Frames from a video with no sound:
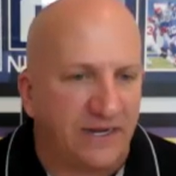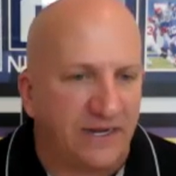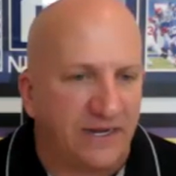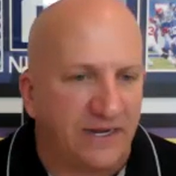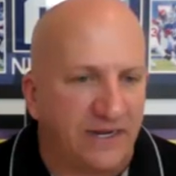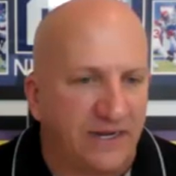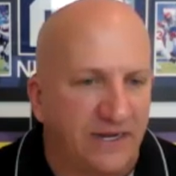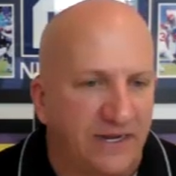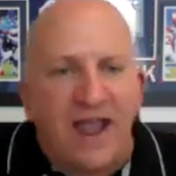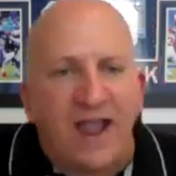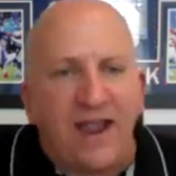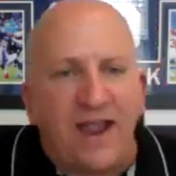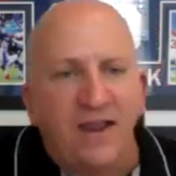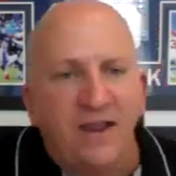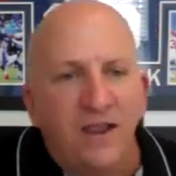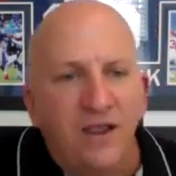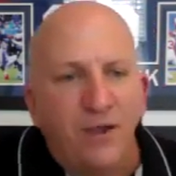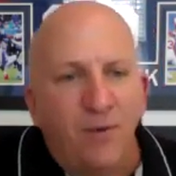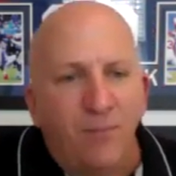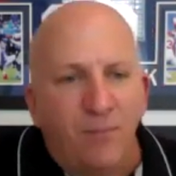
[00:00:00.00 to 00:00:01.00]
Like, that
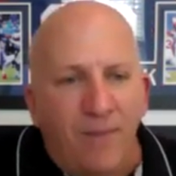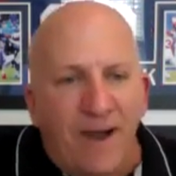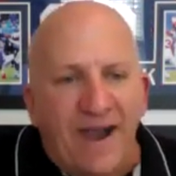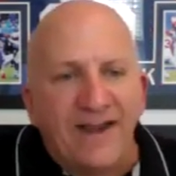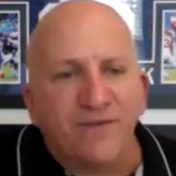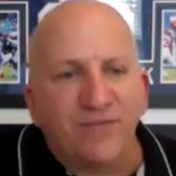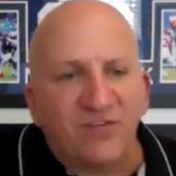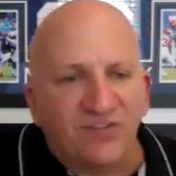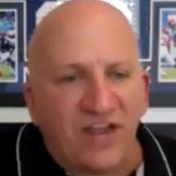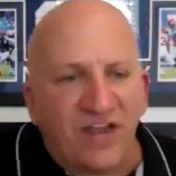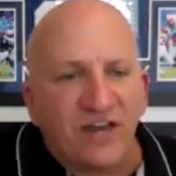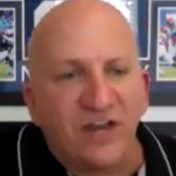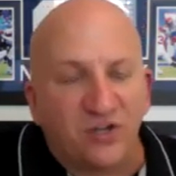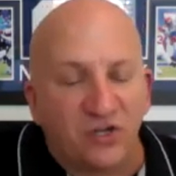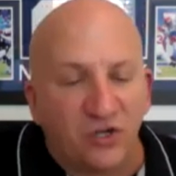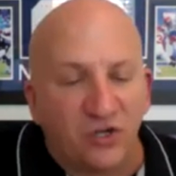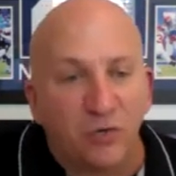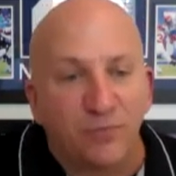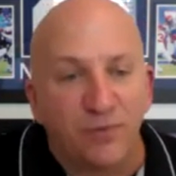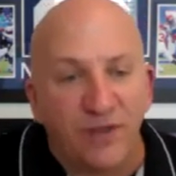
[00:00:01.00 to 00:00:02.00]
guy might have said it
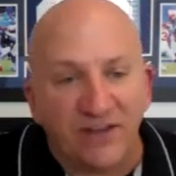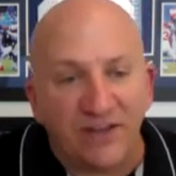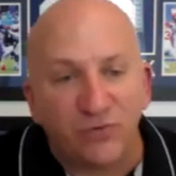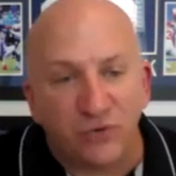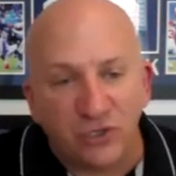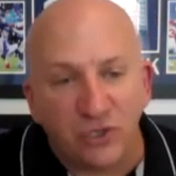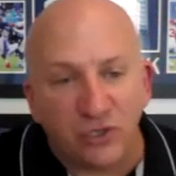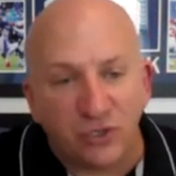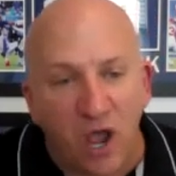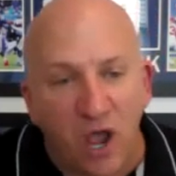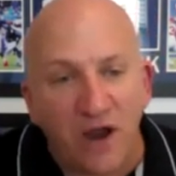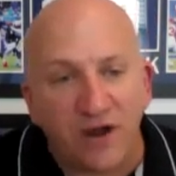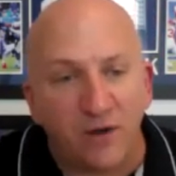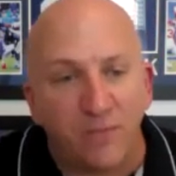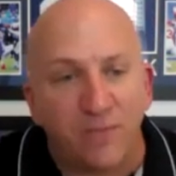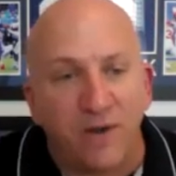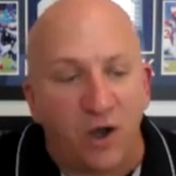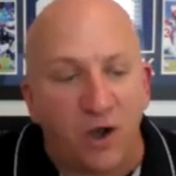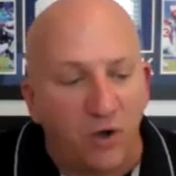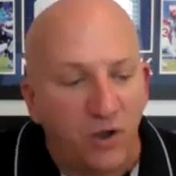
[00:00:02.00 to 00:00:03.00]
to you, but that's what you're talking
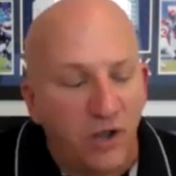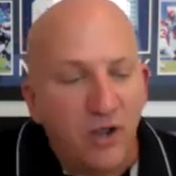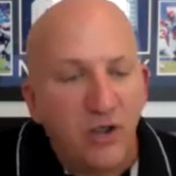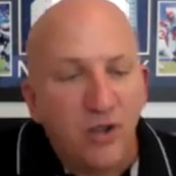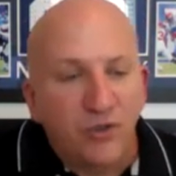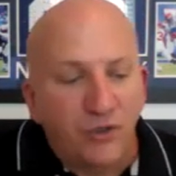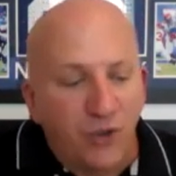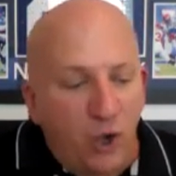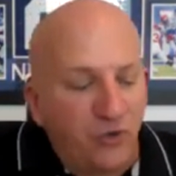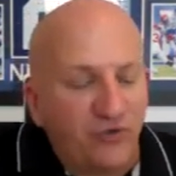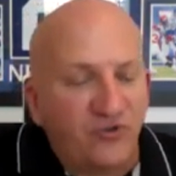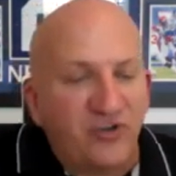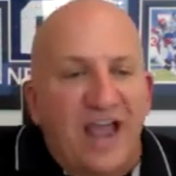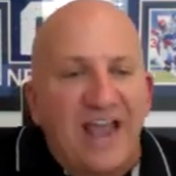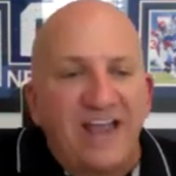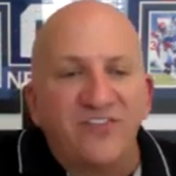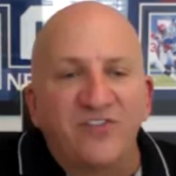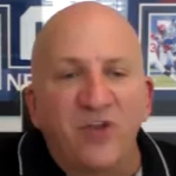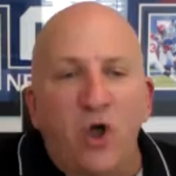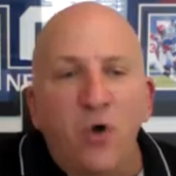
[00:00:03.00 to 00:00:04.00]
about. Those
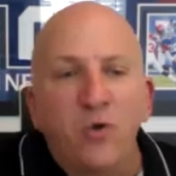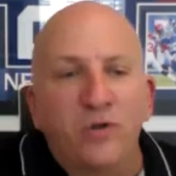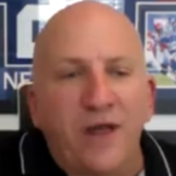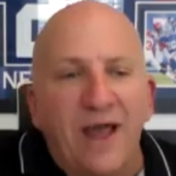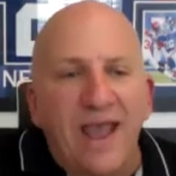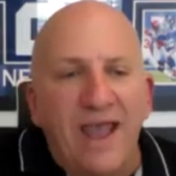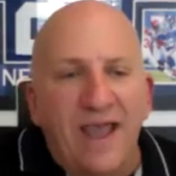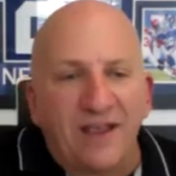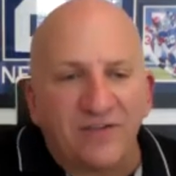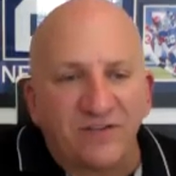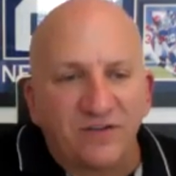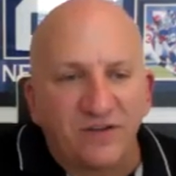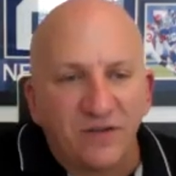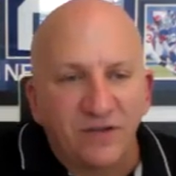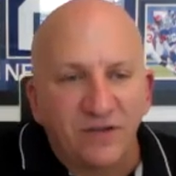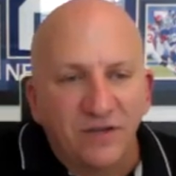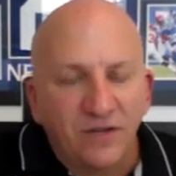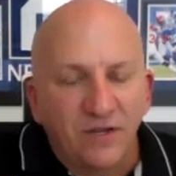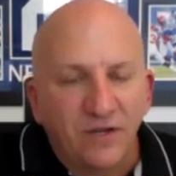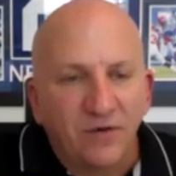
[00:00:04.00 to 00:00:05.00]
guys don't last,
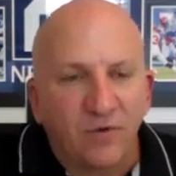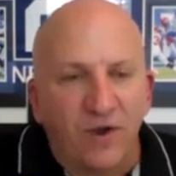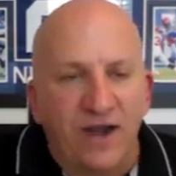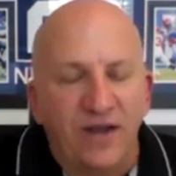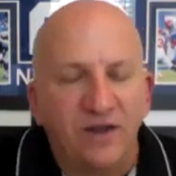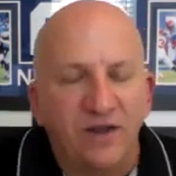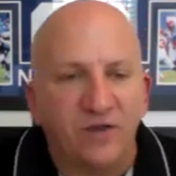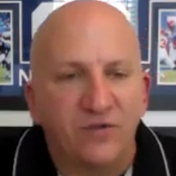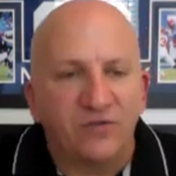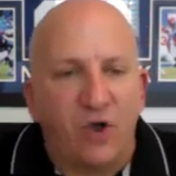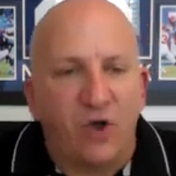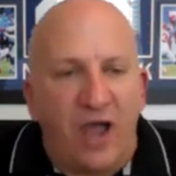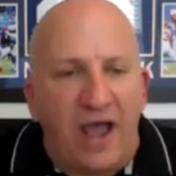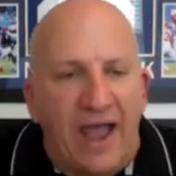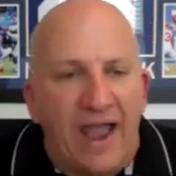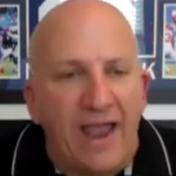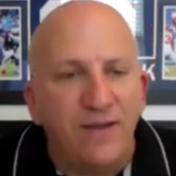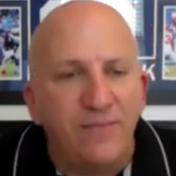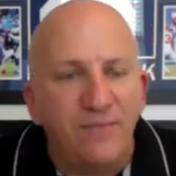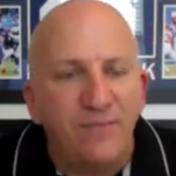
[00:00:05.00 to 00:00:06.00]
right? So
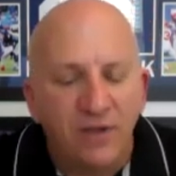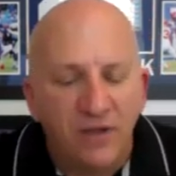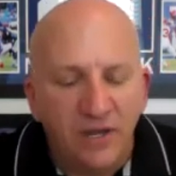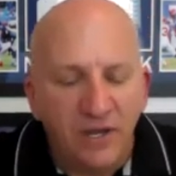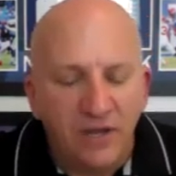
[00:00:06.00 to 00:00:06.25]
I'm